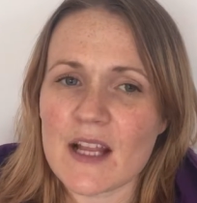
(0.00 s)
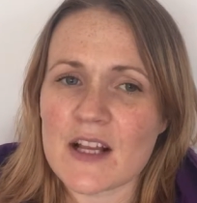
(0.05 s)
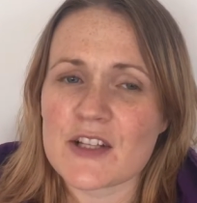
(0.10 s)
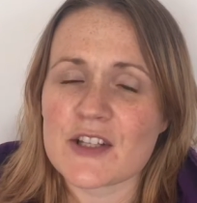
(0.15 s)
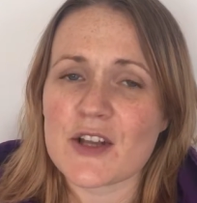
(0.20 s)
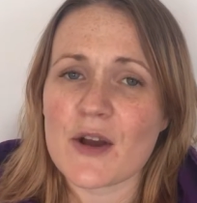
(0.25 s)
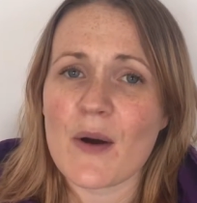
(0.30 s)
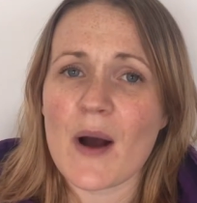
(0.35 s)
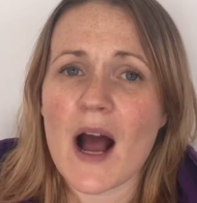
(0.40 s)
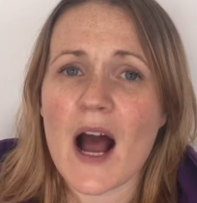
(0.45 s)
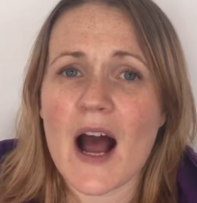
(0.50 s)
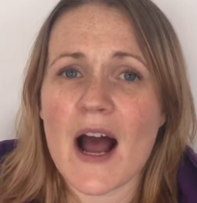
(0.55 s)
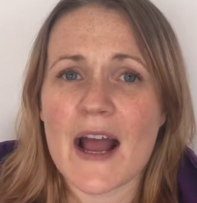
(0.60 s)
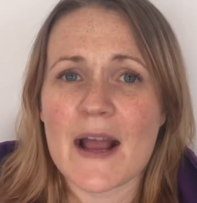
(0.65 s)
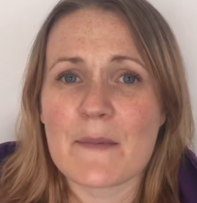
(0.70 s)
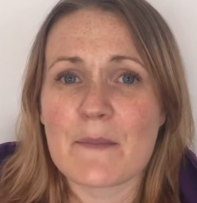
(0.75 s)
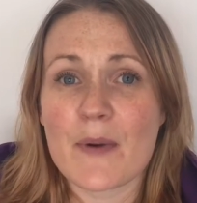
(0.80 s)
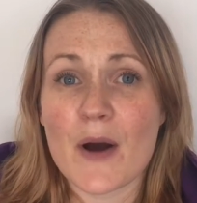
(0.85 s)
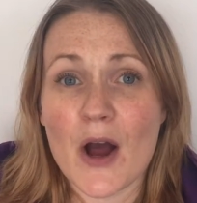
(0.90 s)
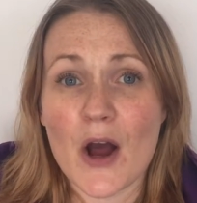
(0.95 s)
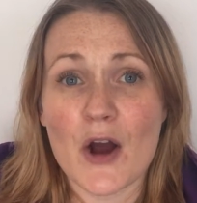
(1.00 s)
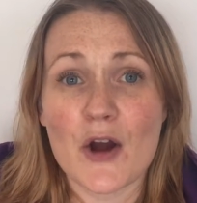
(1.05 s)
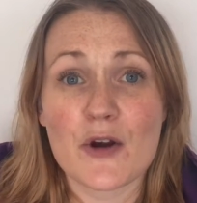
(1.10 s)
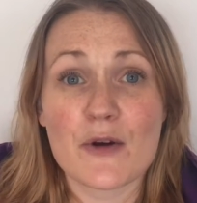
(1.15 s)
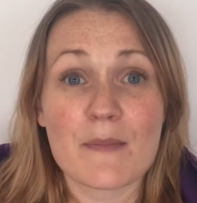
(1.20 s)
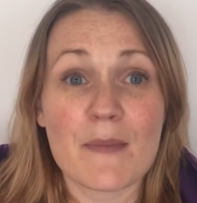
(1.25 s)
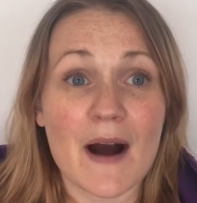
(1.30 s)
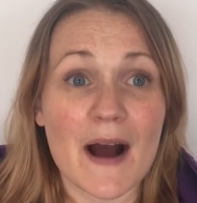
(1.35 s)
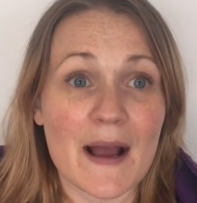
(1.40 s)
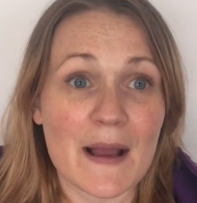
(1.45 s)
So
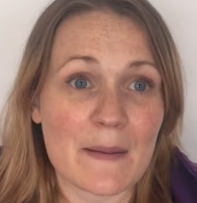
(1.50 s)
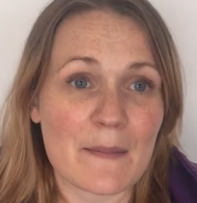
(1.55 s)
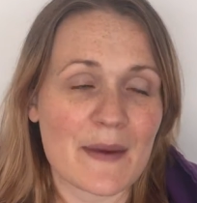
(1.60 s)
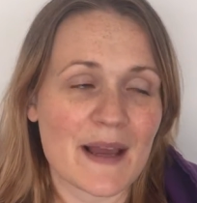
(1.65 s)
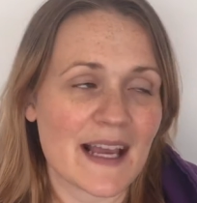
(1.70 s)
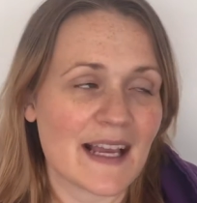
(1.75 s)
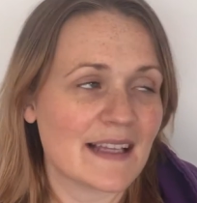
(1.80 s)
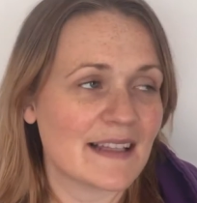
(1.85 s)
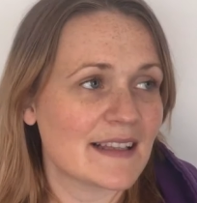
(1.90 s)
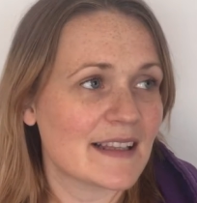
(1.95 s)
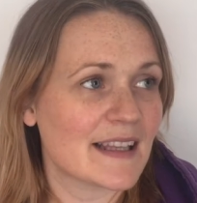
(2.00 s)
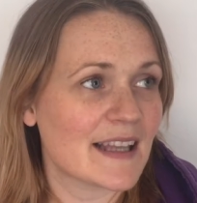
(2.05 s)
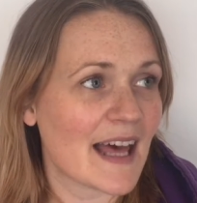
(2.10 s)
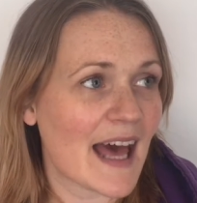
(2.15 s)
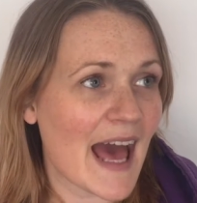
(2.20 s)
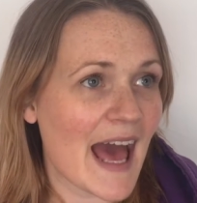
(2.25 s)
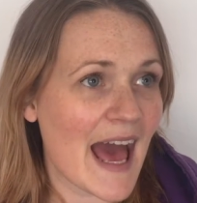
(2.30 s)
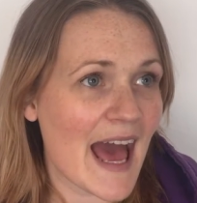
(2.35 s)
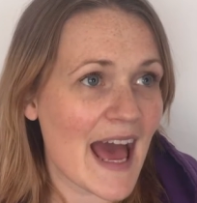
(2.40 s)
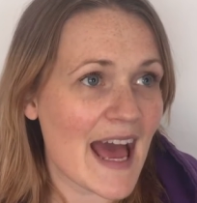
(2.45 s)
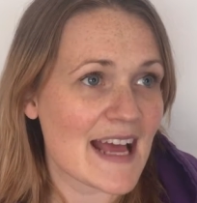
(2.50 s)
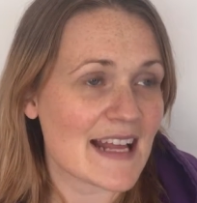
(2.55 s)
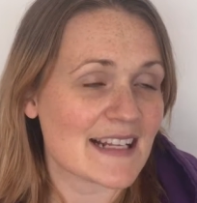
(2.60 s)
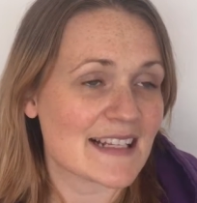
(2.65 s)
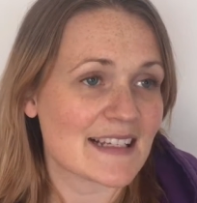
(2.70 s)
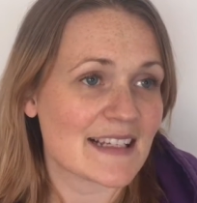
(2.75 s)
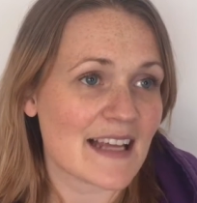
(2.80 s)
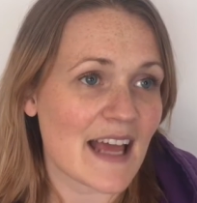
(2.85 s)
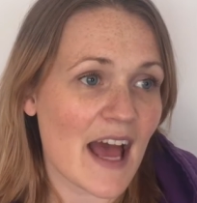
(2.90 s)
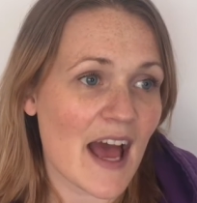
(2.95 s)
hypo might mean
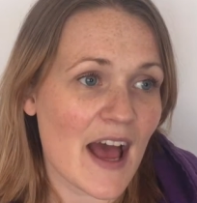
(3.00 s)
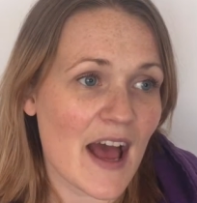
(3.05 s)
that